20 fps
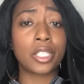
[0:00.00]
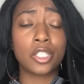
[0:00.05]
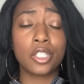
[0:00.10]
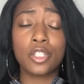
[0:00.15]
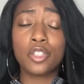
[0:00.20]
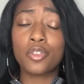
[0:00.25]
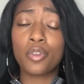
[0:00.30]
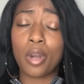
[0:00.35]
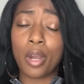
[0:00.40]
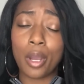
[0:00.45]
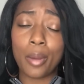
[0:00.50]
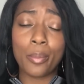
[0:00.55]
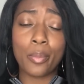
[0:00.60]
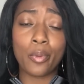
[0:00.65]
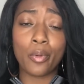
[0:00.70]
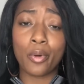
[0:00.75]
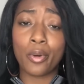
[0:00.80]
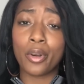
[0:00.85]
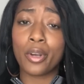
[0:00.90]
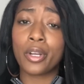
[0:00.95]
to the drawing
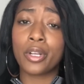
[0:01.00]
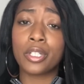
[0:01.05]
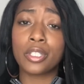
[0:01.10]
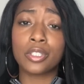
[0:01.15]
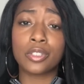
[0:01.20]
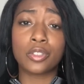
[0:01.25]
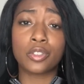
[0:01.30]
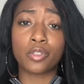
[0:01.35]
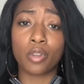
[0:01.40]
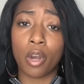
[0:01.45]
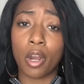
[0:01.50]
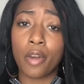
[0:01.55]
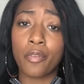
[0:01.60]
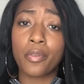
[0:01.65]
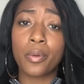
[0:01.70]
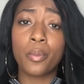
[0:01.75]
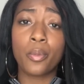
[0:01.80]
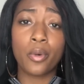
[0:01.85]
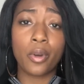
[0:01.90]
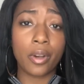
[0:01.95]
board, start
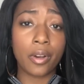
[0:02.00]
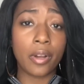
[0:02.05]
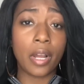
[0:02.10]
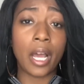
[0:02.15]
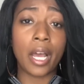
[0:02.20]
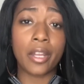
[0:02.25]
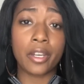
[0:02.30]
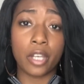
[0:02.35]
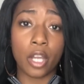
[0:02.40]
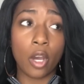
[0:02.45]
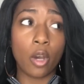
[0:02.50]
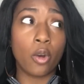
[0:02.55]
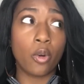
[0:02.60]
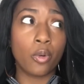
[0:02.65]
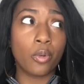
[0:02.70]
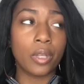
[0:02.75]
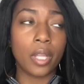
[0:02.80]
from where I know.